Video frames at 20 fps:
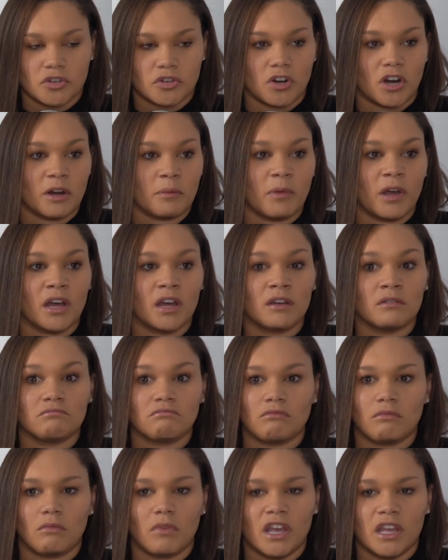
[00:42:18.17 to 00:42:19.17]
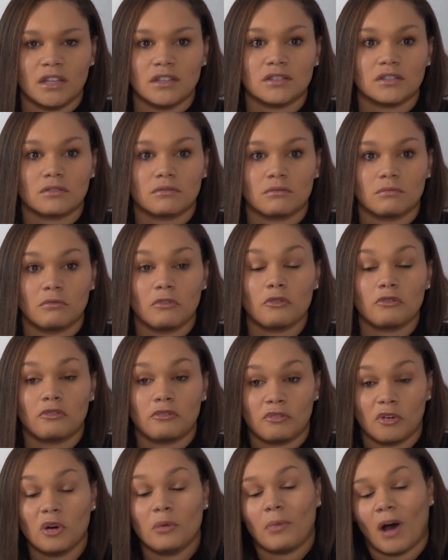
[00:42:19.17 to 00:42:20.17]
Sharma is
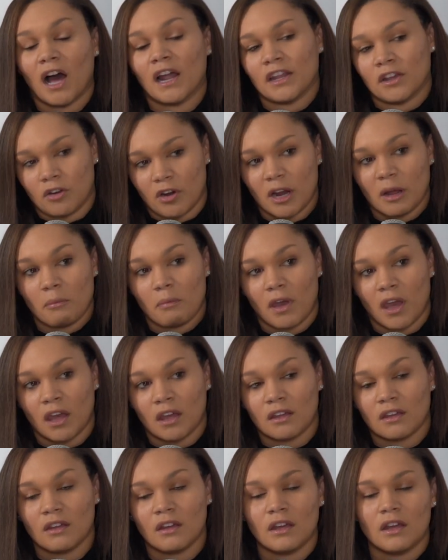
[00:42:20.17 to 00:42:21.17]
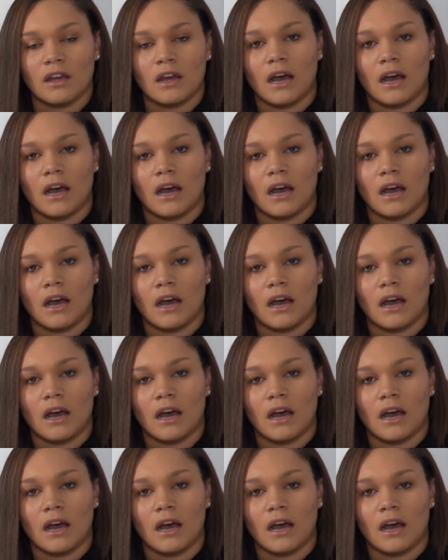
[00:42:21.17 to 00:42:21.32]
full body cramping.